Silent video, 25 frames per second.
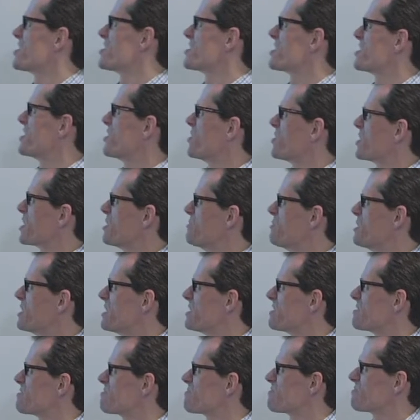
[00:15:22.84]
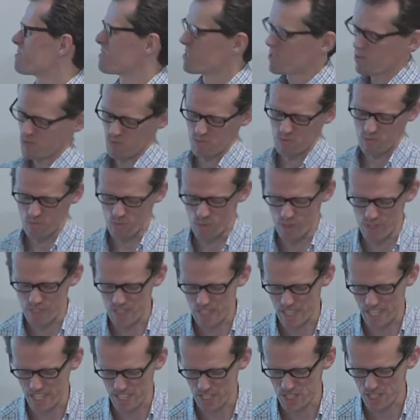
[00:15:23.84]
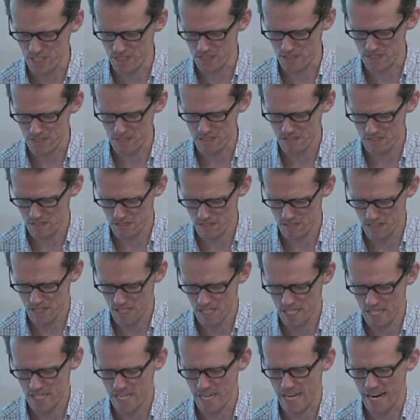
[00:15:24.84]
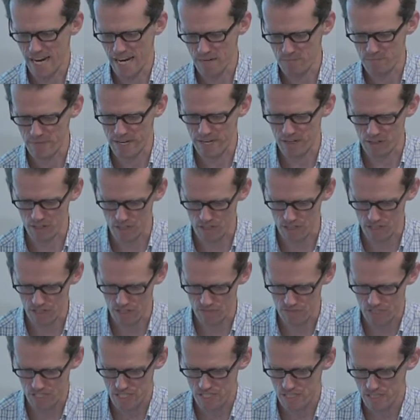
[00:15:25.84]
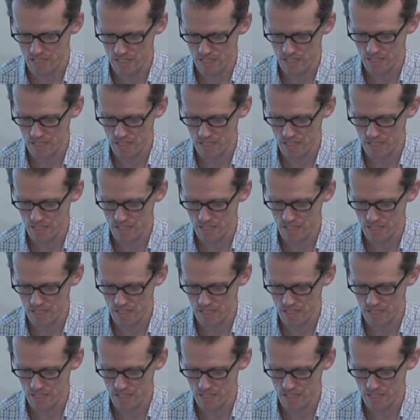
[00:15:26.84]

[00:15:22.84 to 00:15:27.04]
just a document with sections and paragraphs.